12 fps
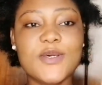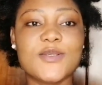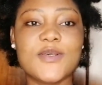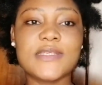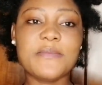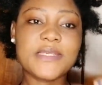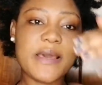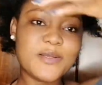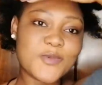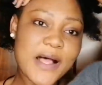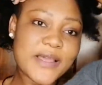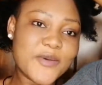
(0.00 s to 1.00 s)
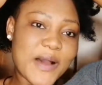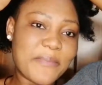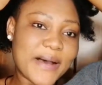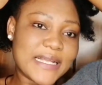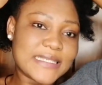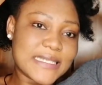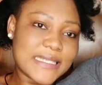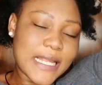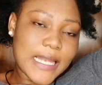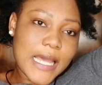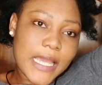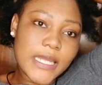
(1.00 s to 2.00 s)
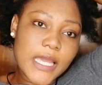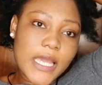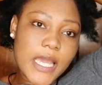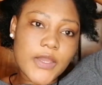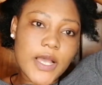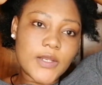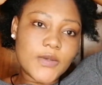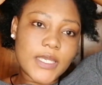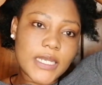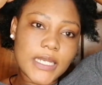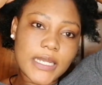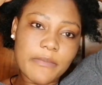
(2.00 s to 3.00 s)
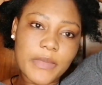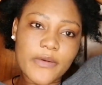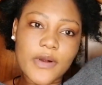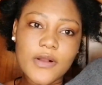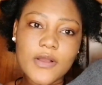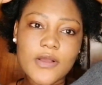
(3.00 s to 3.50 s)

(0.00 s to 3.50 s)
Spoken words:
So sometimes while you are parting the line and you're looking in the mirror,